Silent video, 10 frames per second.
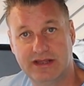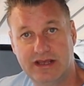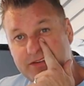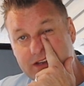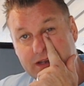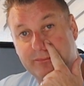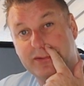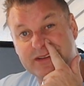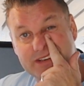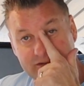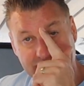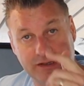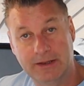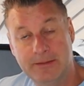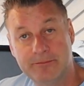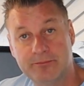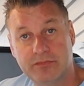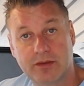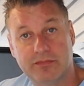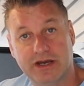If you get pulled over
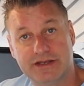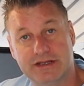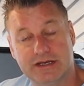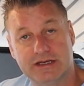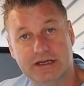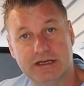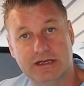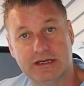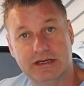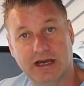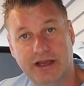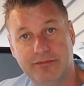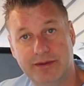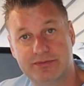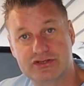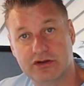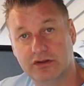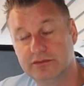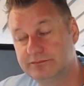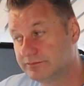by the highway patrol,